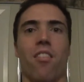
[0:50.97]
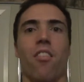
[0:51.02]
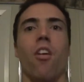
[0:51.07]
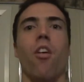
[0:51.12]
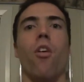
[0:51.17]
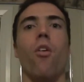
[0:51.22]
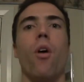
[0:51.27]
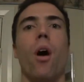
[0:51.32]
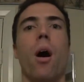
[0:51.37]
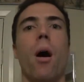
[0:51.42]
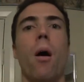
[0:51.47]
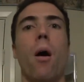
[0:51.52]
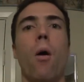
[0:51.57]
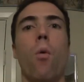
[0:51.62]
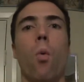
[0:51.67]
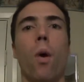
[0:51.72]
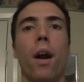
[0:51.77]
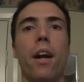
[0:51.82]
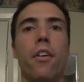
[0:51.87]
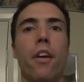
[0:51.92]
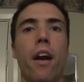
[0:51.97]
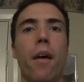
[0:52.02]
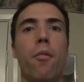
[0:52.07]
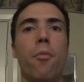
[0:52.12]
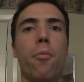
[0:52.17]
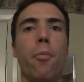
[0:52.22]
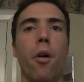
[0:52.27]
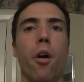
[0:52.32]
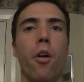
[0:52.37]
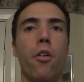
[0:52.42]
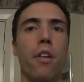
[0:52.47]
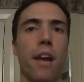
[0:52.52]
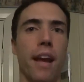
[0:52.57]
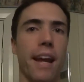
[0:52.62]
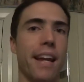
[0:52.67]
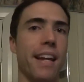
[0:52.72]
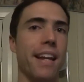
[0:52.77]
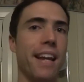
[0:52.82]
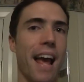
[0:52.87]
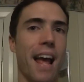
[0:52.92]
So one gram of
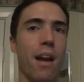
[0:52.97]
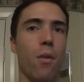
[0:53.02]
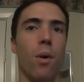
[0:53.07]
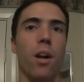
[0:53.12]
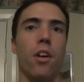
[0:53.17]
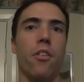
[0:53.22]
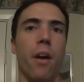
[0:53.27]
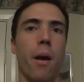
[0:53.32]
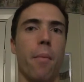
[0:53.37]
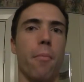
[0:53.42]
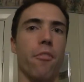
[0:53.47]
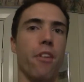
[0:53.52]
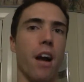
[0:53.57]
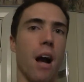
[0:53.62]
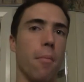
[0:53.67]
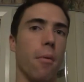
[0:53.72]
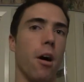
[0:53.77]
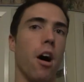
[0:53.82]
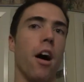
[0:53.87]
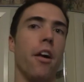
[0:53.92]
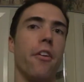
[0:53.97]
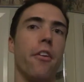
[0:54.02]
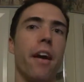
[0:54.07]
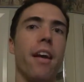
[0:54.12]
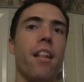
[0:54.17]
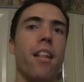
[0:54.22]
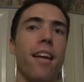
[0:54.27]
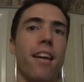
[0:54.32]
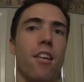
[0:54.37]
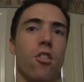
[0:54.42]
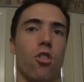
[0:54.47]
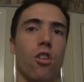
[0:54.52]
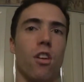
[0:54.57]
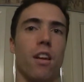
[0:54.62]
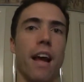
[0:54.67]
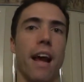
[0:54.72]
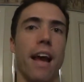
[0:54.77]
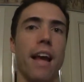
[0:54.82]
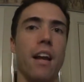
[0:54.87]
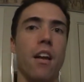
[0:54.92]
protein and one gram of carbohydrates each
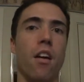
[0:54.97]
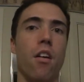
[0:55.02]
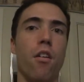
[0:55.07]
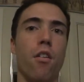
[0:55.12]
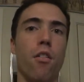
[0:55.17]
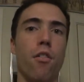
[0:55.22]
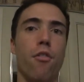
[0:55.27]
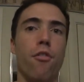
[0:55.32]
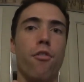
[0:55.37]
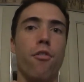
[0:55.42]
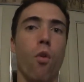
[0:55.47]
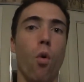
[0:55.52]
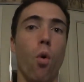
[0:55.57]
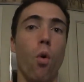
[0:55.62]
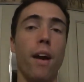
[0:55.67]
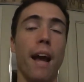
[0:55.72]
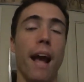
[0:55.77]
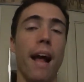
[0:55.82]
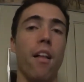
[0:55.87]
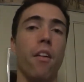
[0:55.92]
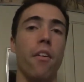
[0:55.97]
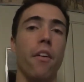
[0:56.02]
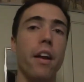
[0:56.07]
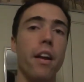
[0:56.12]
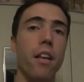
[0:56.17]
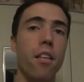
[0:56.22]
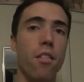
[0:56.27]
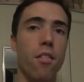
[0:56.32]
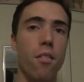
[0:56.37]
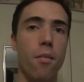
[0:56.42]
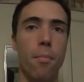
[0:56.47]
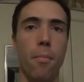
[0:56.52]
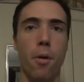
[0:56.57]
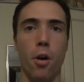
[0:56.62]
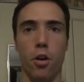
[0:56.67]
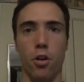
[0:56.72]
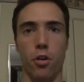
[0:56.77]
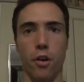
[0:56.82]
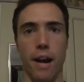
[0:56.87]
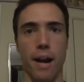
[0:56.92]
contain four calories
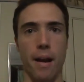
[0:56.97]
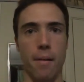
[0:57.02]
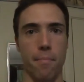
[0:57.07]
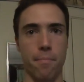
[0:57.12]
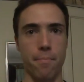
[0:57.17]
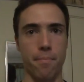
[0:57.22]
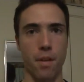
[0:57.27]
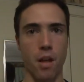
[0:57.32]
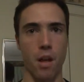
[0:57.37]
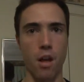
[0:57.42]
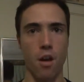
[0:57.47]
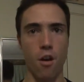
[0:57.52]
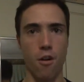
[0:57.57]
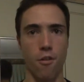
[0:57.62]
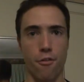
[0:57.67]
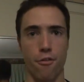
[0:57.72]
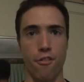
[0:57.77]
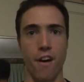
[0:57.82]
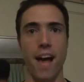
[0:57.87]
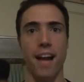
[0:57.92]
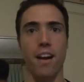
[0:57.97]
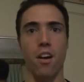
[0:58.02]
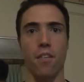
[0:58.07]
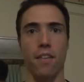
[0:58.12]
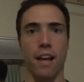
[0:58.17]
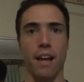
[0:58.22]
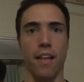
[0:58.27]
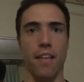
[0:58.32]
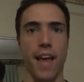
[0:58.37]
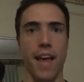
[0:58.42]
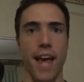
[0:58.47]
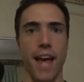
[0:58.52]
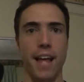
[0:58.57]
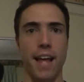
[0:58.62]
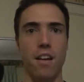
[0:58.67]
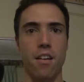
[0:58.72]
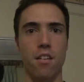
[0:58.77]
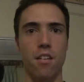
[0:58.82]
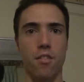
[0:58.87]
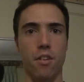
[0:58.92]
per gram. Fat, on the other
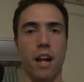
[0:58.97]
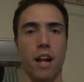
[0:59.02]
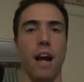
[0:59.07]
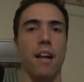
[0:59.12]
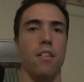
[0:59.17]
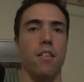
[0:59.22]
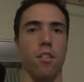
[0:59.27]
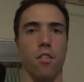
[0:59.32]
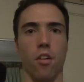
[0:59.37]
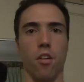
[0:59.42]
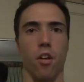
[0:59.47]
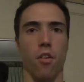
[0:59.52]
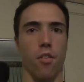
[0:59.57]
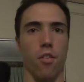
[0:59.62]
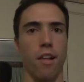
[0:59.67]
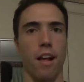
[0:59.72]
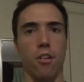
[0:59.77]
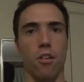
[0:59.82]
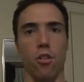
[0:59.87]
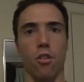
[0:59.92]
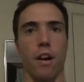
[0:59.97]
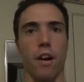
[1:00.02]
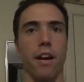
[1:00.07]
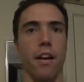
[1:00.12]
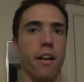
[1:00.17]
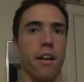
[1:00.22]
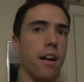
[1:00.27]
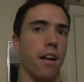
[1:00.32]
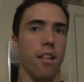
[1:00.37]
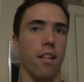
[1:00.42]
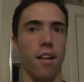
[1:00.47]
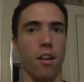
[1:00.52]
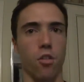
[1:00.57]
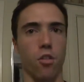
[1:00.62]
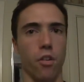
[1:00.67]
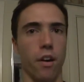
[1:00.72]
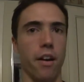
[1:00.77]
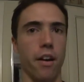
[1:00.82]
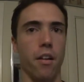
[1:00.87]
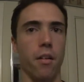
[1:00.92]
hand, regardless, you know, saturated,
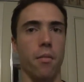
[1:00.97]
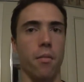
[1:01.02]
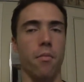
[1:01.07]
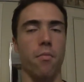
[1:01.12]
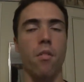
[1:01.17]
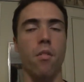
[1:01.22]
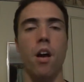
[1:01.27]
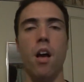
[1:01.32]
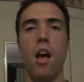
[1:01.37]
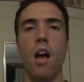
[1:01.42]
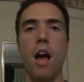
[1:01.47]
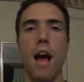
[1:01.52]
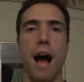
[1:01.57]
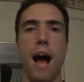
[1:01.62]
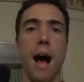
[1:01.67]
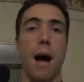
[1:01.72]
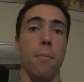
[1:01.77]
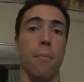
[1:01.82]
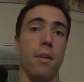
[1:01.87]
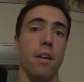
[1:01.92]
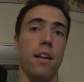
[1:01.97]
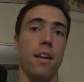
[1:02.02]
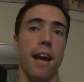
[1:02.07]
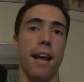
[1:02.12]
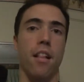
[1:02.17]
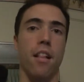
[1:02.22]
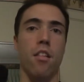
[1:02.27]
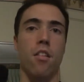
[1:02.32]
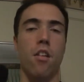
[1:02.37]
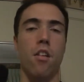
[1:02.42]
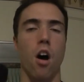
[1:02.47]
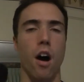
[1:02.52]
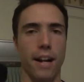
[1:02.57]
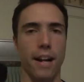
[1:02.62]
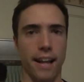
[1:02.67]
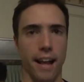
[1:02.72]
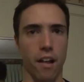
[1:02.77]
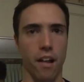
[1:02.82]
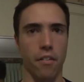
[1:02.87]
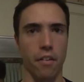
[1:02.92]
unsaturated, um, contains
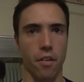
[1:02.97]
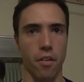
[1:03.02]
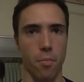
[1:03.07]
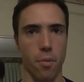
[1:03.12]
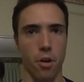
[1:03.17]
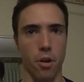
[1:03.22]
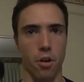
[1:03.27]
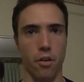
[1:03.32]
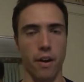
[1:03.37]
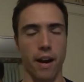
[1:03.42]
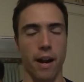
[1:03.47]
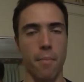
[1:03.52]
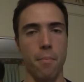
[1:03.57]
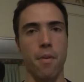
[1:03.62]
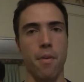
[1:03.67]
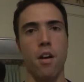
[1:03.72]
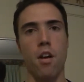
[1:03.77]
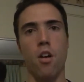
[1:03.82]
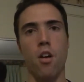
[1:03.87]
9 calories per gram.